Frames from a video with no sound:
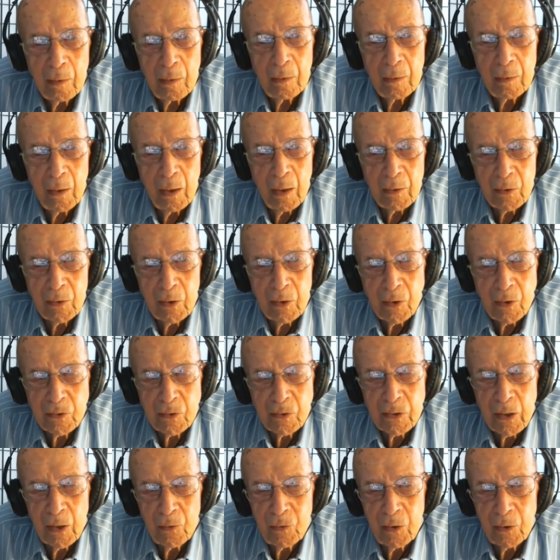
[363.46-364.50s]
in
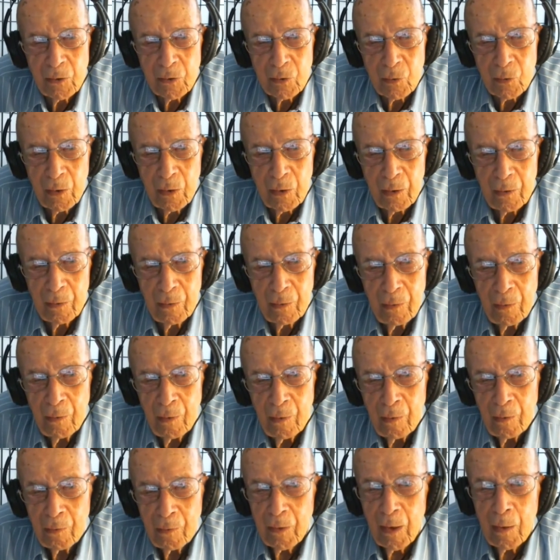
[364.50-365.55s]
1973.
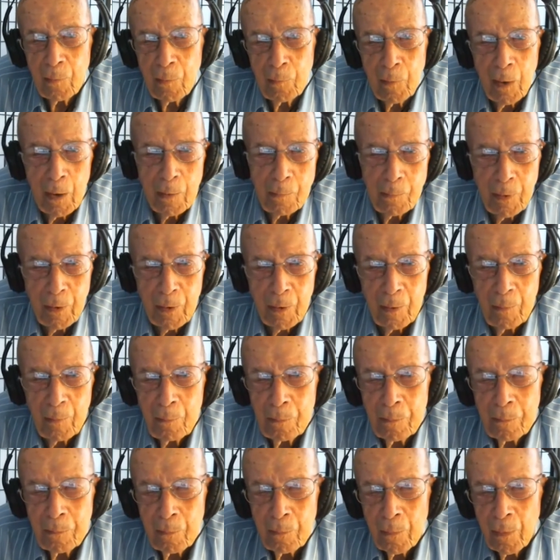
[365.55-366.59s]
That might be a
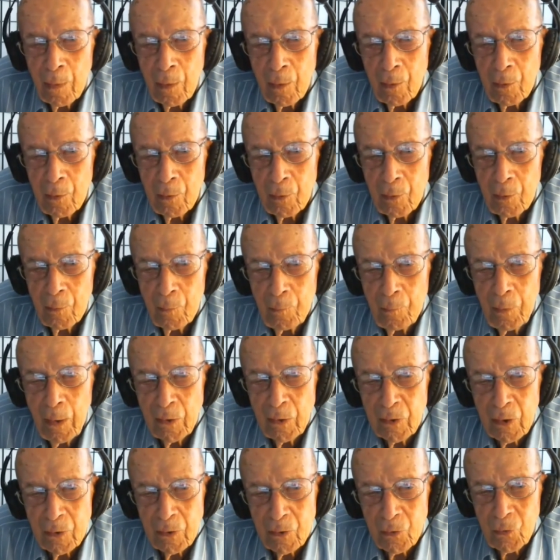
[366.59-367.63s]

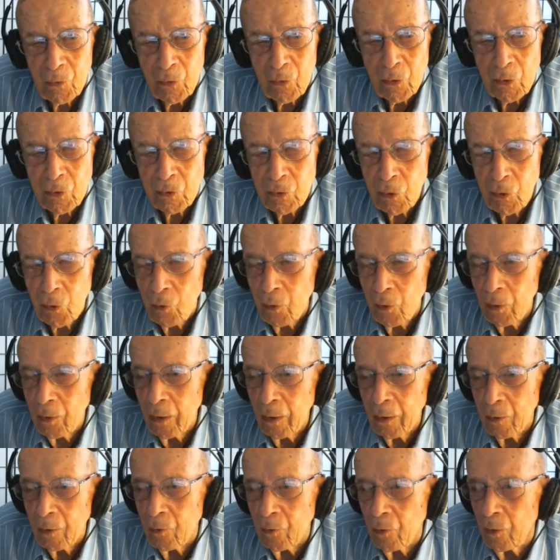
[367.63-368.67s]
basis for a story
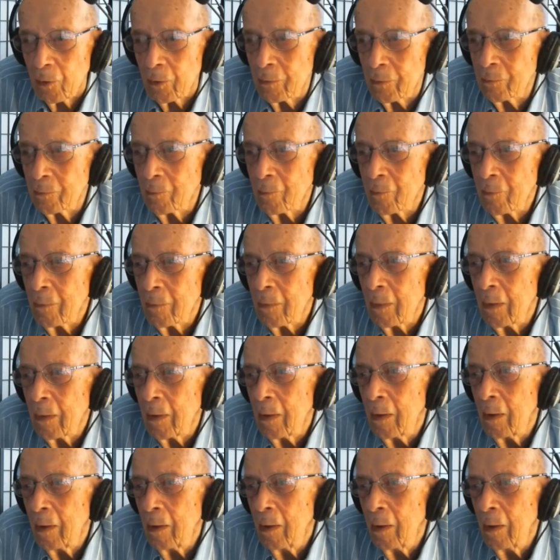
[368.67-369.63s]
later on.